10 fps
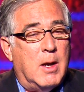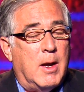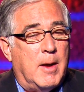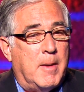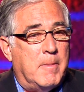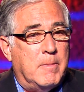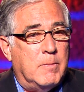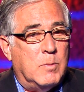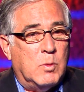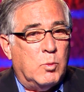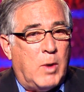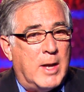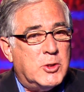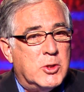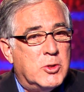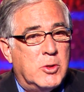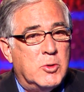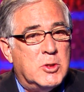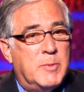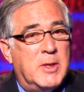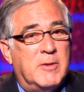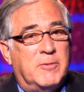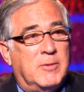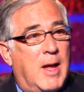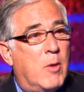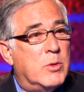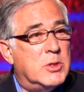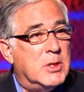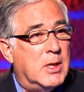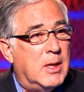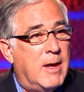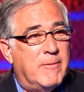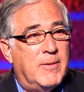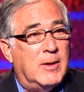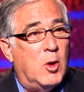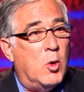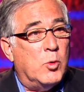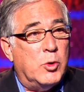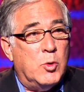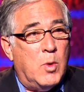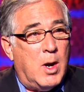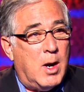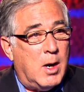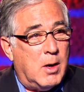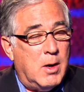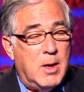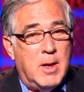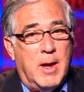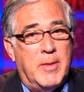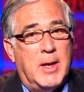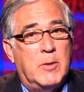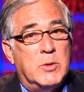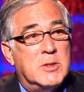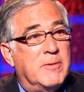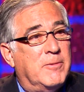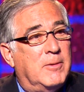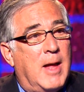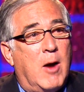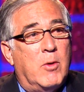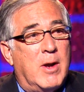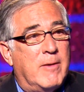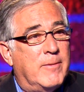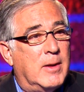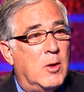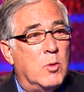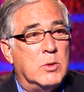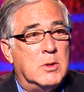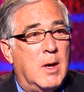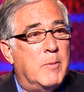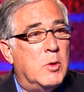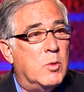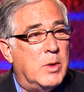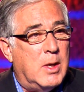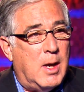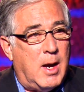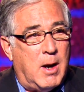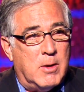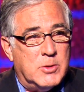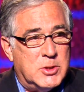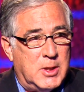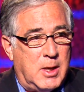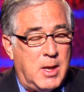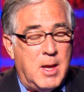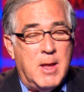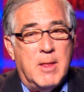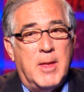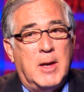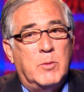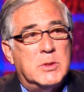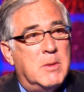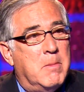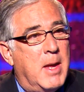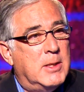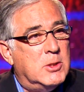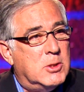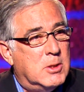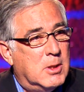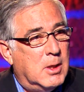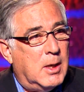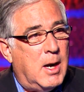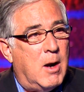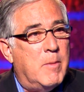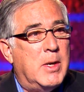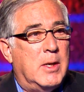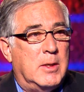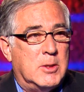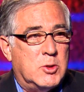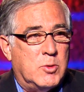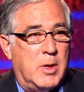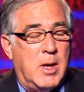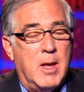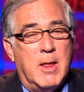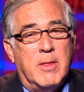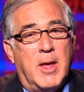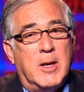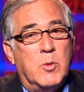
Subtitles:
Rochester used to be the flower city, F-L-O-U-R, and then it was the flower, F-L-O-W-E-R city. Then it was the men's garment industry. Then